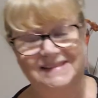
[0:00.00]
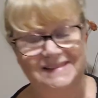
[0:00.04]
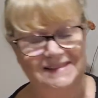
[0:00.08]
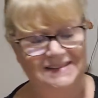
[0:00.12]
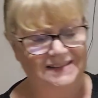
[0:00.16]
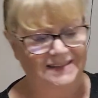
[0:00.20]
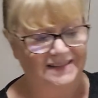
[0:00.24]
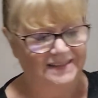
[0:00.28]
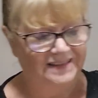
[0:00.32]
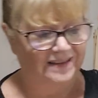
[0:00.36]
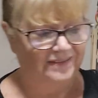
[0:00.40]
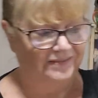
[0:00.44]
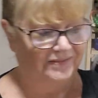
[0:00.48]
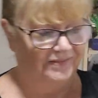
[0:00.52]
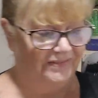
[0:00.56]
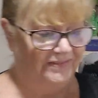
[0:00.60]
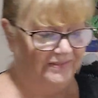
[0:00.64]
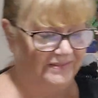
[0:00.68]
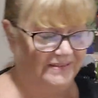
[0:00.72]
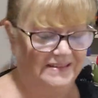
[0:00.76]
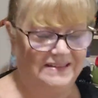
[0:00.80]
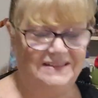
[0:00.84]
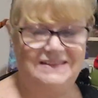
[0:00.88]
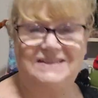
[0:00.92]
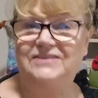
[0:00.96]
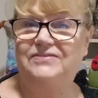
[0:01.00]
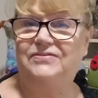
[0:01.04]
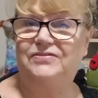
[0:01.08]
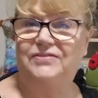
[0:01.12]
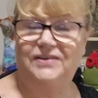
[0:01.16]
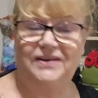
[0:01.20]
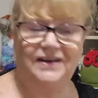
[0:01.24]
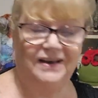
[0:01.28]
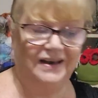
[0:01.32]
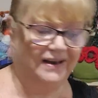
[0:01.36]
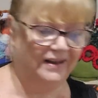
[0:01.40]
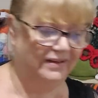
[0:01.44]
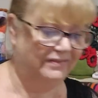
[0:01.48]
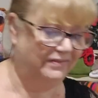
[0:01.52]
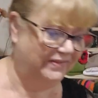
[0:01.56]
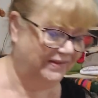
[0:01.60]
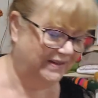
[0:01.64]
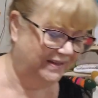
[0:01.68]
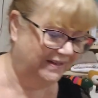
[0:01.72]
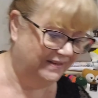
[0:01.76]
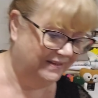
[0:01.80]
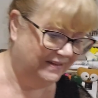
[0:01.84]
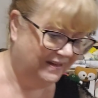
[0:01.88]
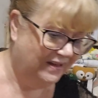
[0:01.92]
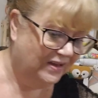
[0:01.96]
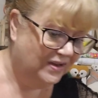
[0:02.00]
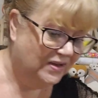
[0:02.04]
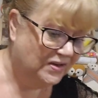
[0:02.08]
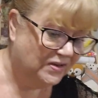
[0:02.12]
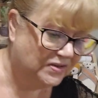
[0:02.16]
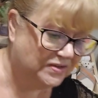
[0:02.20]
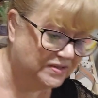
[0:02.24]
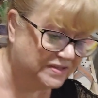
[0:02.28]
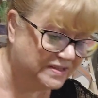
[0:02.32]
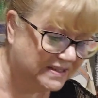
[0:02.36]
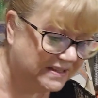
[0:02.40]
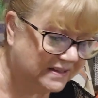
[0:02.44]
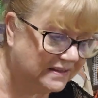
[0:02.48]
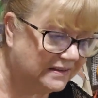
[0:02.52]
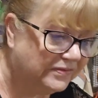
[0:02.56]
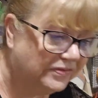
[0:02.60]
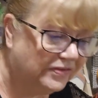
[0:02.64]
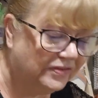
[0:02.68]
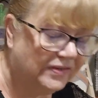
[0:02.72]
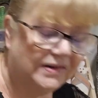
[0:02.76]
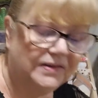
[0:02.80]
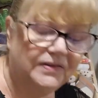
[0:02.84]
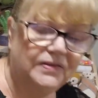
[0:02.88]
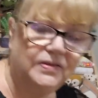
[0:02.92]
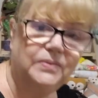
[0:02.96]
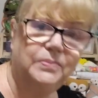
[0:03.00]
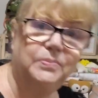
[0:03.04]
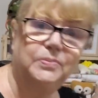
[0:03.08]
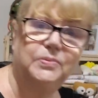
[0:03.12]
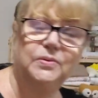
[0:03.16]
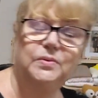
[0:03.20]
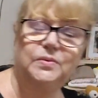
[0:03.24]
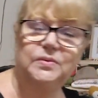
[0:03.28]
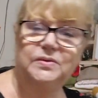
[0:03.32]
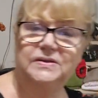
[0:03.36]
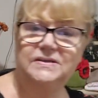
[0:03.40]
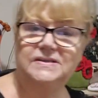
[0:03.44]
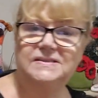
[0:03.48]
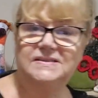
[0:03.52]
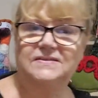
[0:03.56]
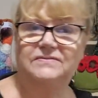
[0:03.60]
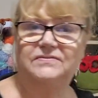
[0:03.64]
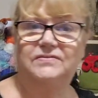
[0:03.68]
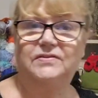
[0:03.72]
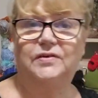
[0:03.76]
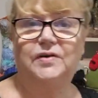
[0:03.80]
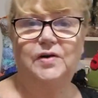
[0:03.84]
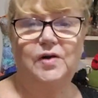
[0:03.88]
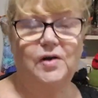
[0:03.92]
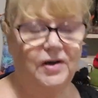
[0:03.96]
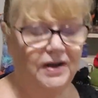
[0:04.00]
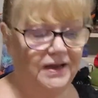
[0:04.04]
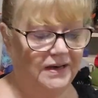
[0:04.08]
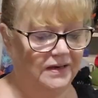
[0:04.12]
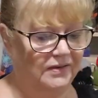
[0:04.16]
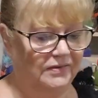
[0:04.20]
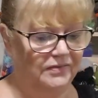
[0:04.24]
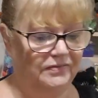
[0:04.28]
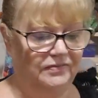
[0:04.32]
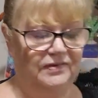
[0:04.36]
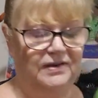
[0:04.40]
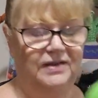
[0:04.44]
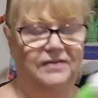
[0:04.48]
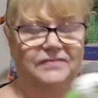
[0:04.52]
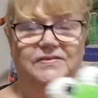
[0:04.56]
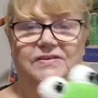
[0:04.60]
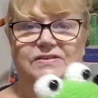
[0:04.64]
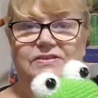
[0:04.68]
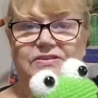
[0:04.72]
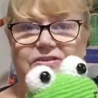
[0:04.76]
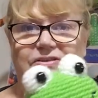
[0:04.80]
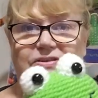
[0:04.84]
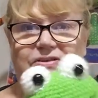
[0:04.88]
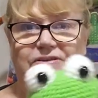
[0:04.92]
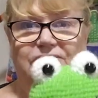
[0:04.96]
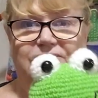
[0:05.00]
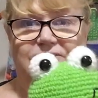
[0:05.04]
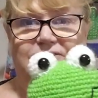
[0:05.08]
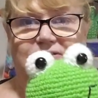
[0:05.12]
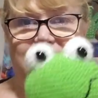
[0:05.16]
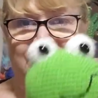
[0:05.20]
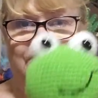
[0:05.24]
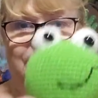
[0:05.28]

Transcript: I did a love, different lovey. Because in the front of the book, there's a variety of loveys you can